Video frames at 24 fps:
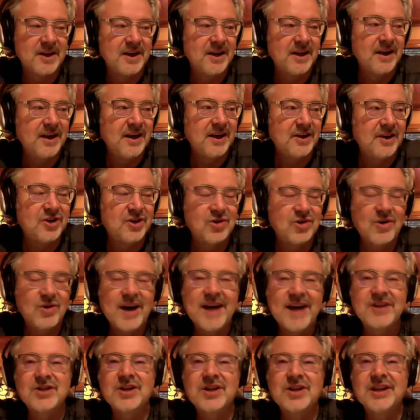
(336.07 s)
kind of
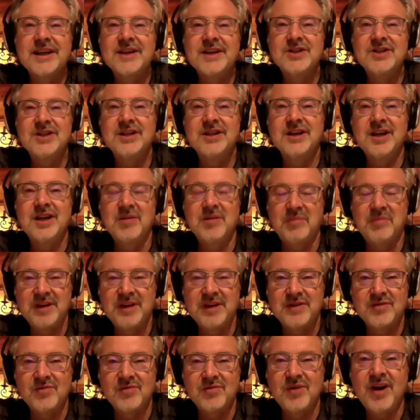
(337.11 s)
trash collection
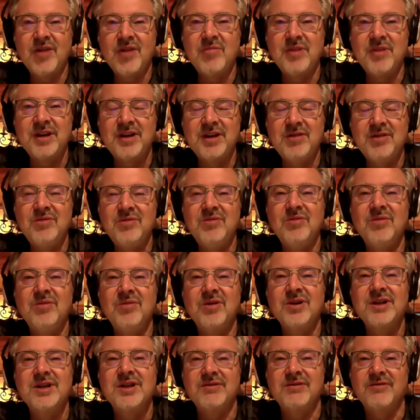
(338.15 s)
companies around, but you
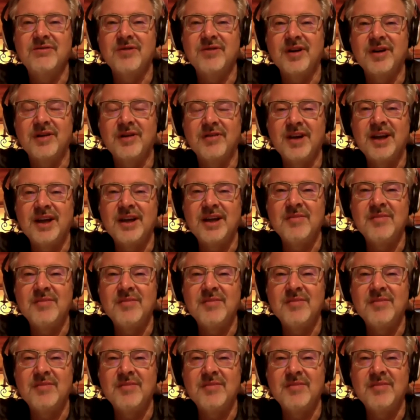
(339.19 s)
are different, right?